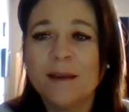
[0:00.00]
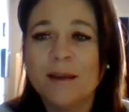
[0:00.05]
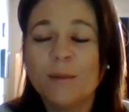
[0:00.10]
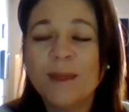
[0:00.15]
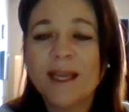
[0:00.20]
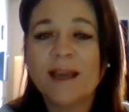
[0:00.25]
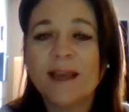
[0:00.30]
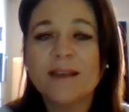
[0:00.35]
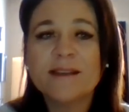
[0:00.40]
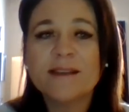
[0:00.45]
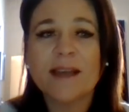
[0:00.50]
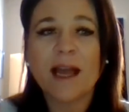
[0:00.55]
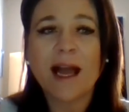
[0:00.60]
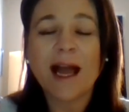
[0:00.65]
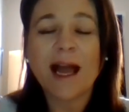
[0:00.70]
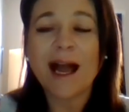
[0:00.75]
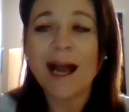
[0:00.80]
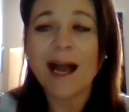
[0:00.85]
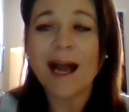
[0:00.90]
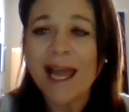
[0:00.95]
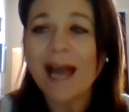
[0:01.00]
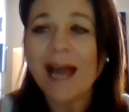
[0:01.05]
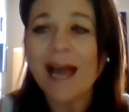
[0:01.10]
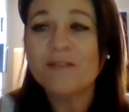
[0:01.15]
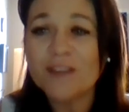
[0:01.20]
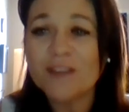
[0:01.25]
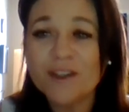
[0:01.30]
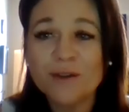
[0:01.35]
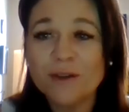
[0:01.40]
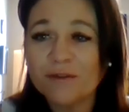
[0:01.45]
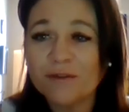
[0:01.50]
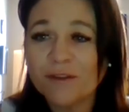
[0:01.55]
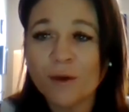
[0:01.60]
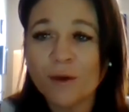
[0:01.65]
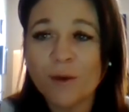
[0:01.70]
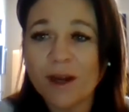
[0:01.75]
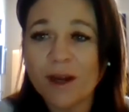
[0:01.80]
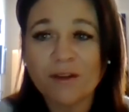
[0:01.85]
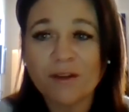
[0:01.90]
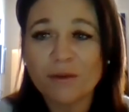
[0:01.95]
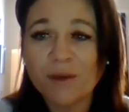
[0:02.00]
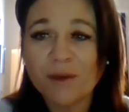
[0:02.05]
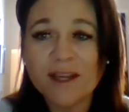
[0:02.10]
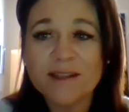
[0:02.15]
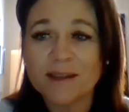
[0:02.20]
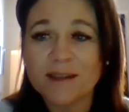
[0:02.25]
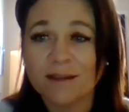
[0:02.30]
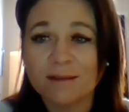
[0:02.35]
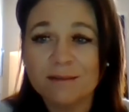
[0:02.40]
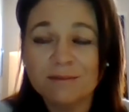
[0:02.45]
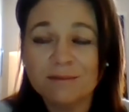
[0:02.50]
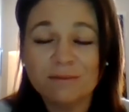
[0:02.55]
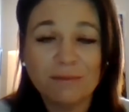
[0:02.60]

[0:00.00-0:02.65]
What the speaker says: because I have to do it for whatever reason.